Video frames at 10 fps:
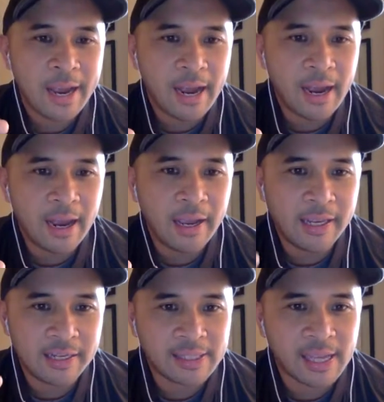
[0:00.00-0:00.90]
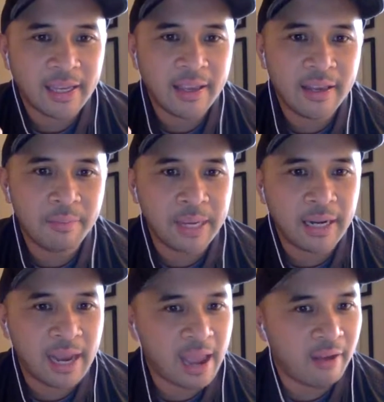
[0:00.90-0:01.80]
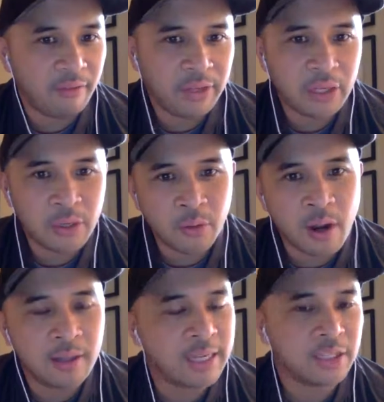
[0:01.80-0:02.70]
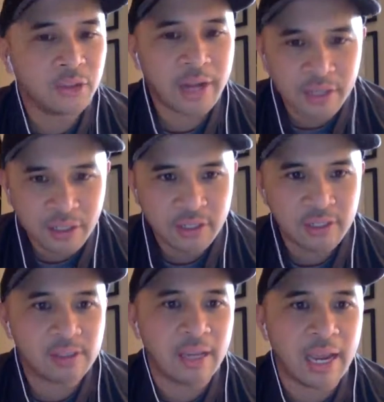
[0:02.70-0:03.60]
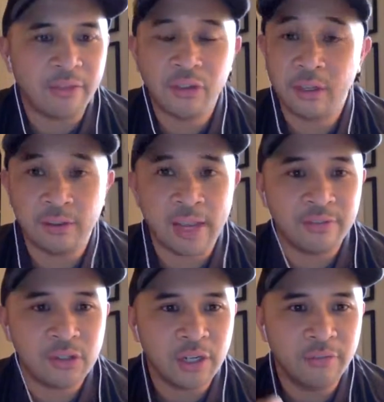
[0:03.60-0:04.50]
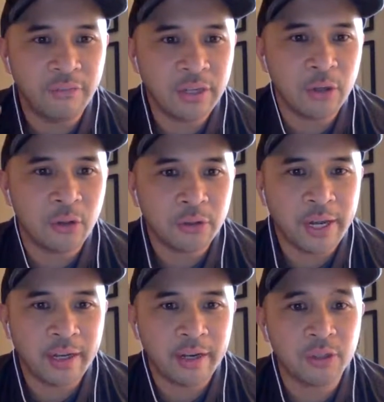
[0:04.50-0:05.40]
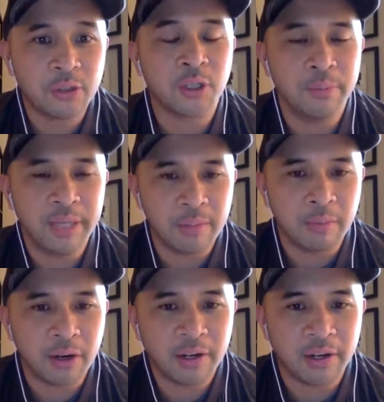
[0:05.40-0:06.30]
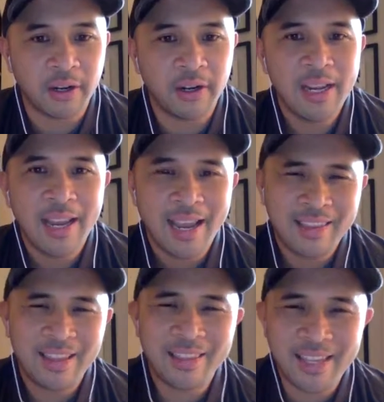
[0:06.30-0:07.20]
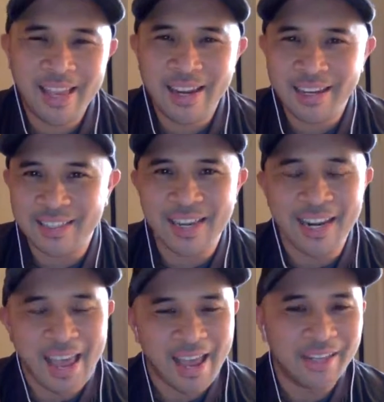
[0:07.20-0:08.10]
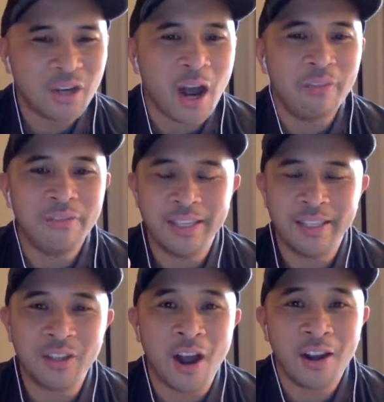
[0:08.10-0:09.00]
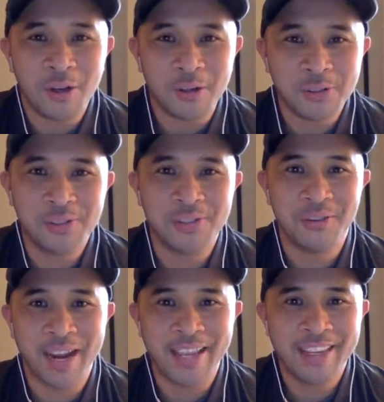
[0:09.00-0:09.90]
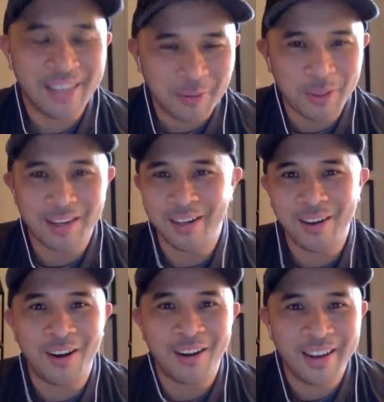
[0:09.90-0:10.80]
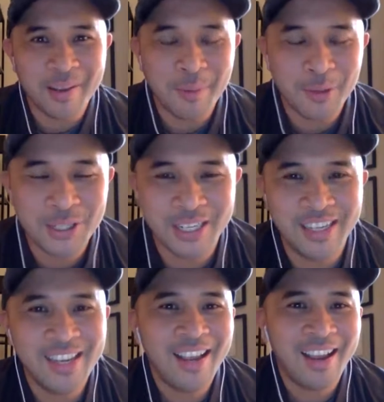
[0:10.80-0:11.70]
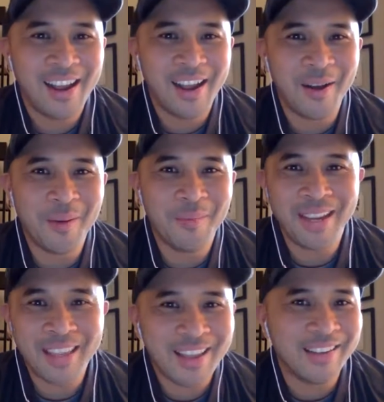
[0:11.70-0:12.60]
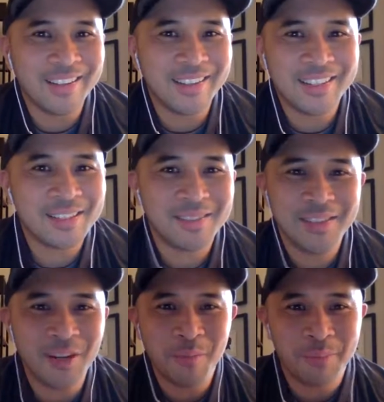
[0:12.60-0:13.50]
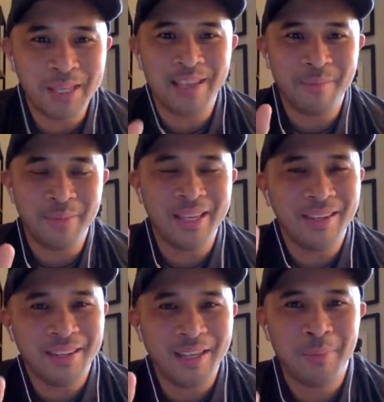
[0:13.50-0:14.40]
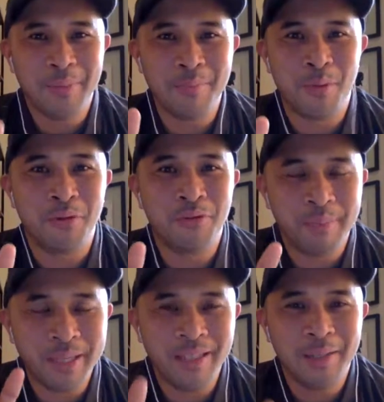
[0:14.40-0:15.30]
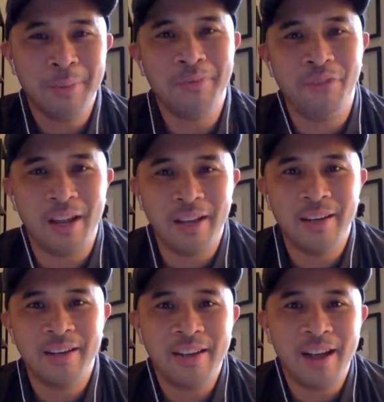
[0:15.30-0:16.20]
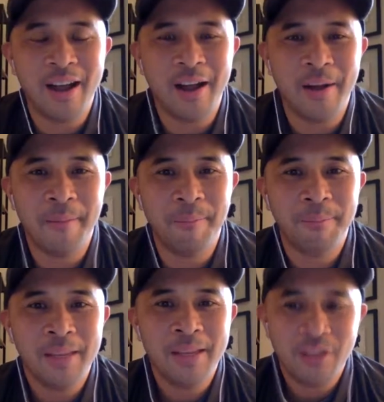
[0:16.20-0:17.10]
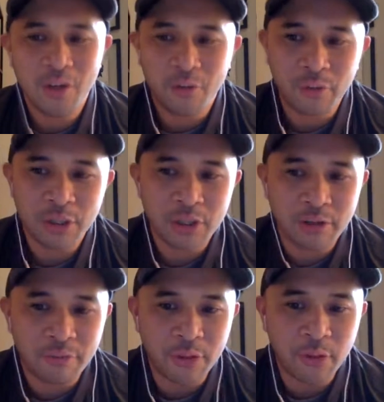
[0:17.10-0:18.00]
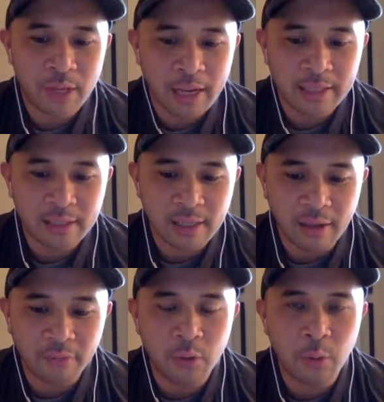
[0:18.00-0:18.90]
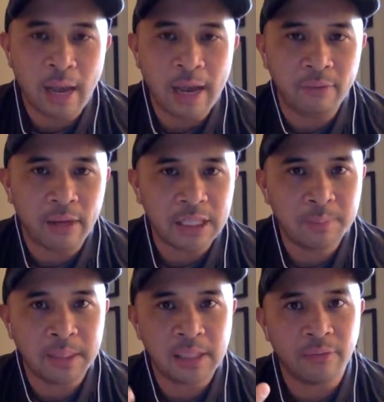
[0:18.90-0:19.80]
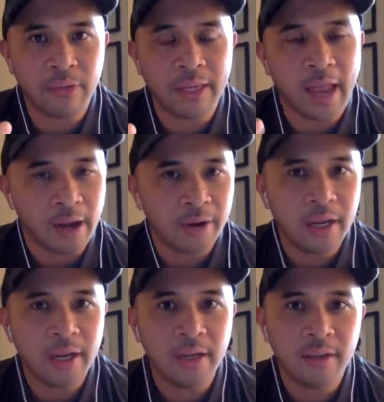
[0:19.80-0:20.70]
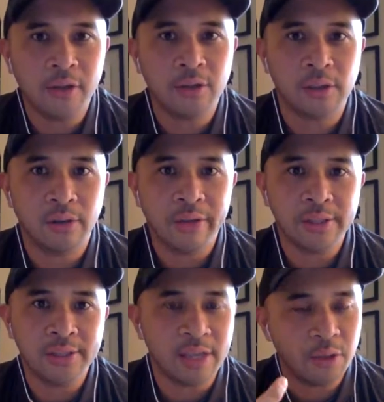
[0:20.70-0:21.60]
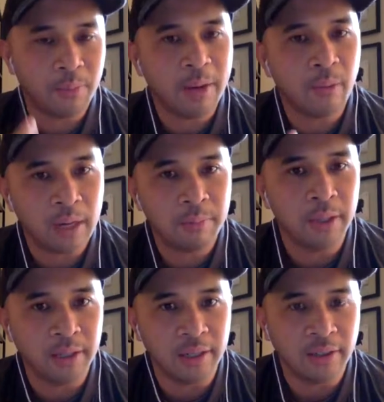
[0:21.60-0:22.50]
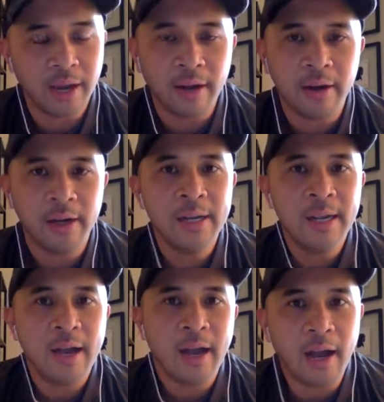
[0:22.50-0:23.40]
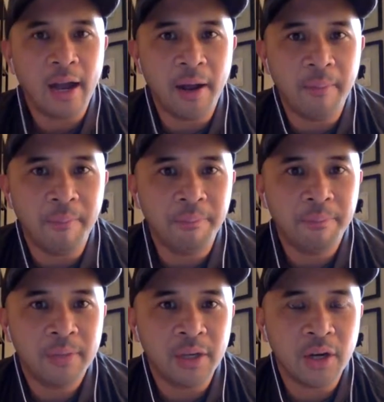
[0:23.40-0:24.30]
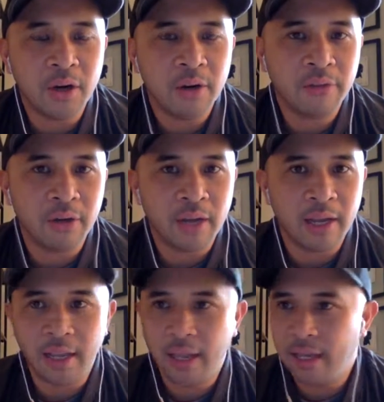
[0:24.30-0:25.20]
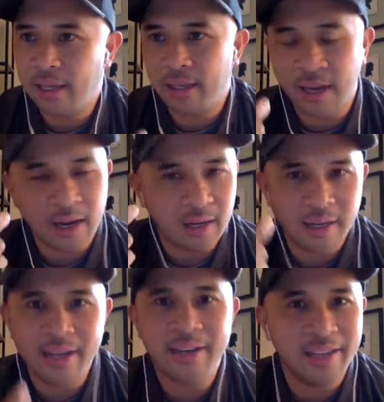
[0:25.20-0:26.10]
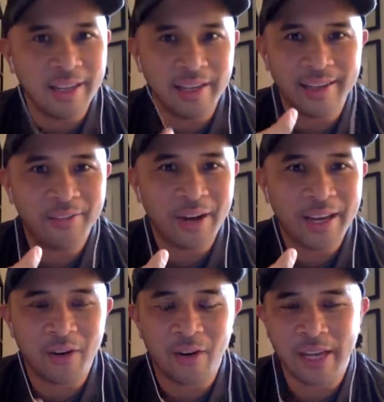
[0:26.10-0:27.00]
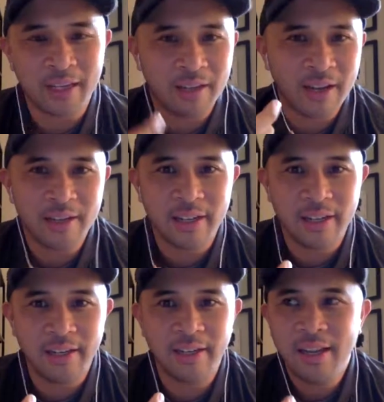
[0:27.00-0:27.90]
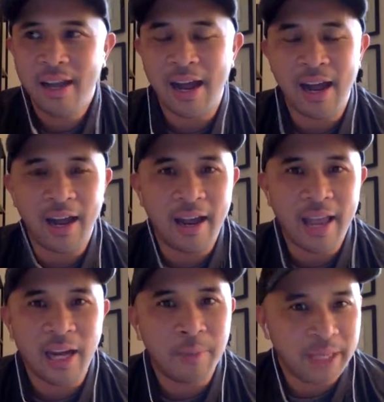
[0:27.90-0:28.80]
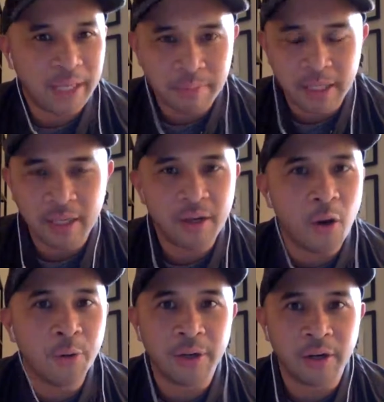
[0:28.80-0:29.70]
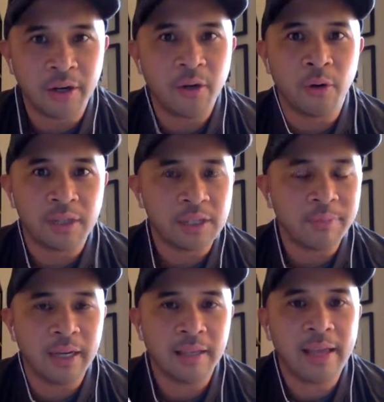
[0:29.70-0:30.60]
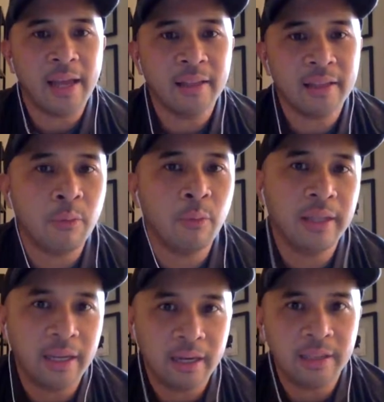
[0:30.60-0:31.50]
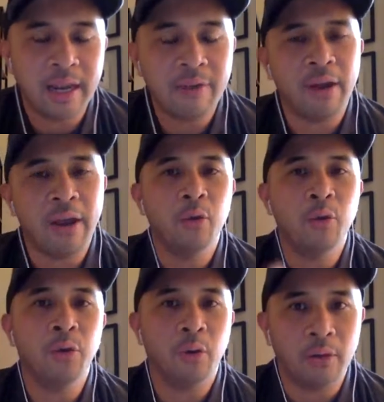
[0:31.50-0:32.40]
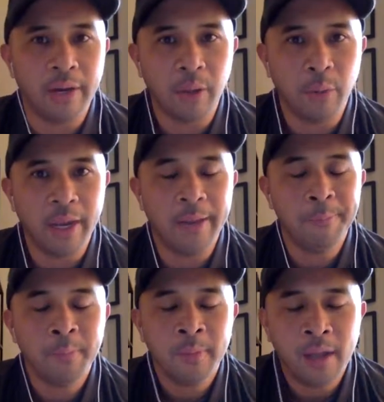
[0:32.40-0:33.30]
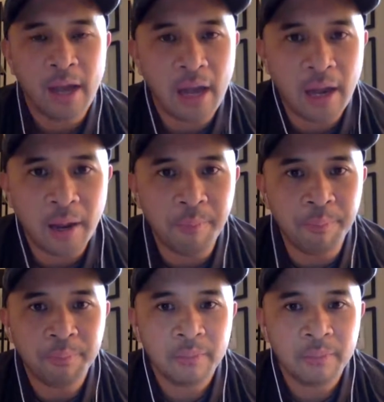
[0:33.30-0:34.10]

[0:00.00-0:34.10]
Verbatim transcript: Uh, in a second, but I have video and content strategist, live live stream video creator, social media marketer, and then at the end, I just kind of add coffee and tacos, right? Like with a little heart emoji um, again just like you know be be a little bit more be a little bit fun um, you know for sure for you guys if you have a specific area that you service then you might want to put it in there um, you know if you're like hey uh, london right or like london uh, airbnb owner or something like that that way they can identify who you are right away um,